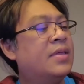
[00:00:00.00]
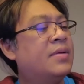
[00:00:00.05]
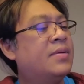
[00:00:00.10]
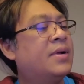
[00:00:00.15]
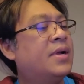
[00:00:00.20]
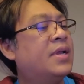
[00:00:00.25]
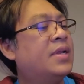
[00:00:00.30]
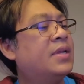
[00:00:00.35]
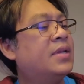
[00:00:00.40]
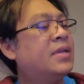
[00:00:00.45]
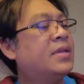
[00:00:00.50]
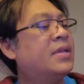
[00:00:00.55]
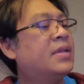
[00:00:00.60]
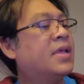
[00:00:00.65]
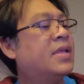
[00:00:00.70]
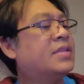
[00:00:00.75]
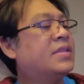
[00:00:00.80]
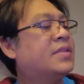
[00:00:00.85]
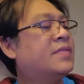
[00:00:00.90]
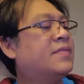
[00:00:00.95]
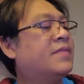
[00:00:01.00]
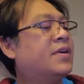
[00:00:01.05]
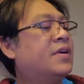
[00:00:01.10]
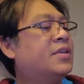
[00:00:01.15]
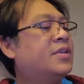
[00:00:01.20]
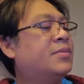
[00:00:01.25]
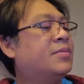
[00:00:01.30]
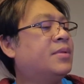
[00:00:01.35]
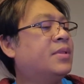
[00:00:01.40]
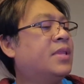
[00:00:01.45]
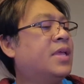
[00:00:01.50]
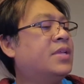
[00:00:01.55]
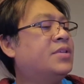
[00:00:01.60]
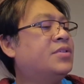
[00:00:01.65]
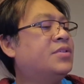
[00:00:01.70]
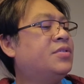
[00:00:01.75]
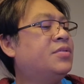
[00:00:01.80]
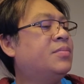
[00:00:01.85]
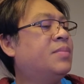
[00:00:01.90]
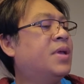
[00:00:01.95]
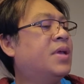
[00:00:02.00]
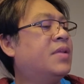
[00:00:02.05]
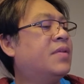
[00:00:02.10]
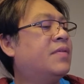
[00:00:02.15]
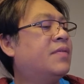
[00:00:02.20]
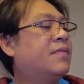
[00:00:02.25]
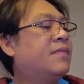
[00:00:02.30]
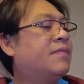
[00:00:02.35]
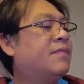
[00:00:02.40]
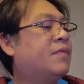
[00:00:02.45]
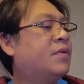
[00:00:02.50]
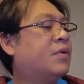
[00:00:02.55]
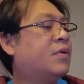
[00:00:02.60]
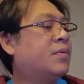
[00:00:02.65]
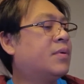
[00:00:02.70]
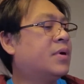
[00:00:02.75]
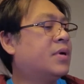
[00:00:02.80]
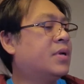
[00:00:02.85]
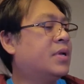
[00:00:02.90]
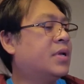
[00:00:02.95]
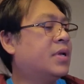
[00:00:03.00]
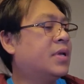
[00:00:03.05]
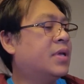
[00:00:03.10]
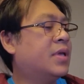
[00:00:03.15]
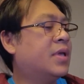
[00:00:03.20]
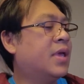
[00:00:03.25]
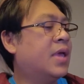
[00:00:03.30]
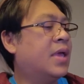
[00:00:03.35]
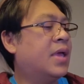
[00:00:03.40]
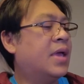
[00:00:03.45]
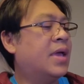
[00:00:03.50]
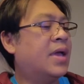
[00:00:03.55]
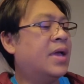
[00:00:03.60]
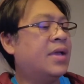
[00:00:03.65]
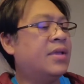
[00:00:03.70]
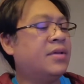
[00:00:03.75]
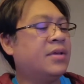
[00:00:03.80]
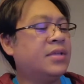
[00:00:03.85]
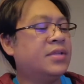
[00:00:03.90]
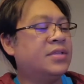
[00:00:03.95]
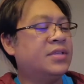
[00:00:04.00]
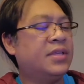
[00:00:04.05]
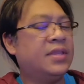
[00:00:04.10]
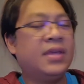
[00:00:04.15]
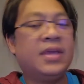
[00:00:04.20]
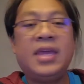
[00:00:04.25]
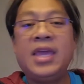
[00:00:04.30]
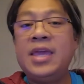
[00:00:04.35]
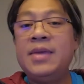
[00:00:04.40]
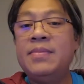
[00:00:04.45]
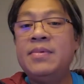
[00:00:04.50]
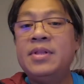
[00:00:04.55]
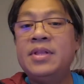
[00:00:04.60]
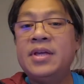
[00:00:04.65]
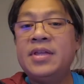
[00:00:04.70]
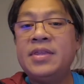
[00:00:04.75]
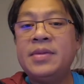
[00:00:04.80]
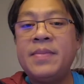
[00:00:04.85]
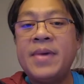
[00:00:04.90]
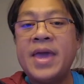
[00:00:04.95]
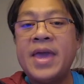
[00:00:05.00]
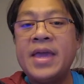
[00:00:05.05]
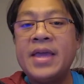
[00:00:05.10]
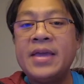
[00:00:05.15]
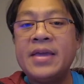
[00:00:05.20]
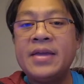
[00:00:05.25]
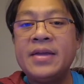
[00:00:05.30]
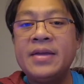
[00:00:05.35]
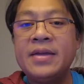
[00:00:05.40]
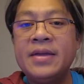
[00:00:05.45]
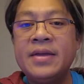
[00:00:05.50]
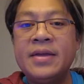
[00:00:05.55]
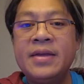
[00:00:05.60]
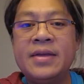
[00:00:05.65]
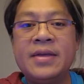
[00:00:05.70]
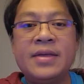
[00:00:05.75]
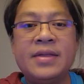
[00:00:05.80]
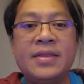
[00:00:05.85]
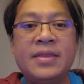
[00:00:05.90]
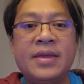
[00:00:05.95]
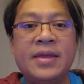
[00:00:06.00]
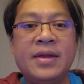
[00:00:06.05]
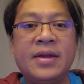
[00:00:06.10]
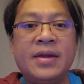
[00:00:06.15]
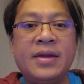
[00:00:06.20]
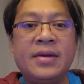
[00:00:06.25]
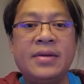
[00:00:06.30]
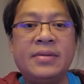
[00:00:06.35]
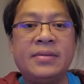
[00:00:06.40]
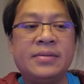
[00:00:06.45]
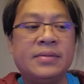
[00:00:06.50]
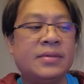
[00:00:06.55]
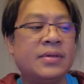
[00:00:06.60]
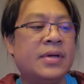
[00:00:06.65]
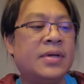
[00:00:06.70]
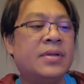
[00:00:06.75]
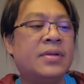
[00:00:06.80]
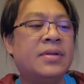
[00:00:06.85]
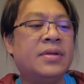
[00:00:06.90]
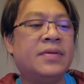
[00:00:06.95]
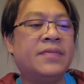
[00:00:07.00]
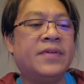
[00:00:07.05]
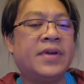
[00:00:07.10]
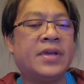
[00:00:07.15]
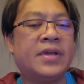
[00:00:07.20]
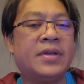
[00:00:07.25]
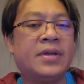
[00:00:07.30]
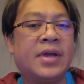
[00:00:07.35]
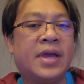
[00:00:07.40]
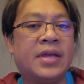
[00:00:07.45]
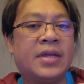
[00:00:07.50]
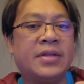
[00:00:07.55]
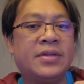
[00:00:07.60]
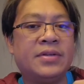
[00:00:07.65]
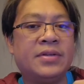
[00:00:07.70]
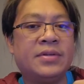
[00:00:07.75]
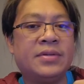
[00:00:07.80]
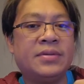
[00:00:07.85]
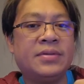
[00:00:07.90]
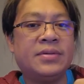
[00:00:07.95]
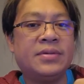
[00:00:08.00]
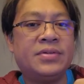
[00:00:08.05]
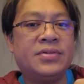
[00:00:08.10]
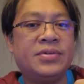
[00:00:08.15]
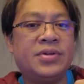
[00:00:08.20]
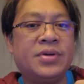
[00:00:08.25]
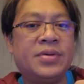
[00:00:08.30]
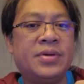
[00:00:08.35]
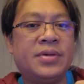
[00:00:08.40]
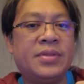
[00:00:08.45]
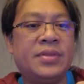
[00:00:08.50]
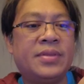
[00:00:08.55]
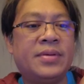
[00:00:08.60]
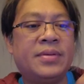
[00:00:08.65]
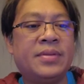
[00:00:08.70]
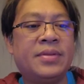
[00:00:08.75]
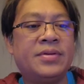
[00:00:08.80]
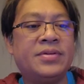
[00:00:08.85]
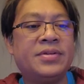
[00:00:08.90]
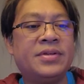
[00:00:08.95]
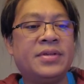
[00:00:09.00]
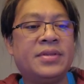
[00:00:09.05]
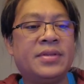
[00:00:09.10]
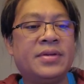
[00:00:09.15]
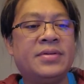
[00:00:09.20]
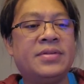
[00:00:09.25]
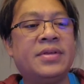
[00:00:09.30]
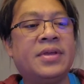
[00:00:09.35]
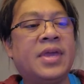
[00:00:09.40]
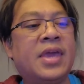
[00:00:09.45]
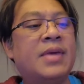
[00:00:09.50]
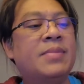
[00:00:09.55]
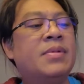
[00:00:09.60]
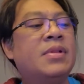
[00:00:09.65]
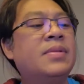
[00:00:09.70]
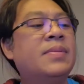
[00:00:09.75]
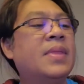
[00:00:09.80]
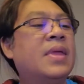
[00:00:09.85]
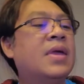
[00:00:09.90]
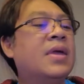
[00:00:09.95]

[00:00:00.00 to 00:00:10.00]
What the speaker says: All right, that's as far as it will let you bend forward. You can see the cable at the back there. I don't know if I can show it. There's the cable.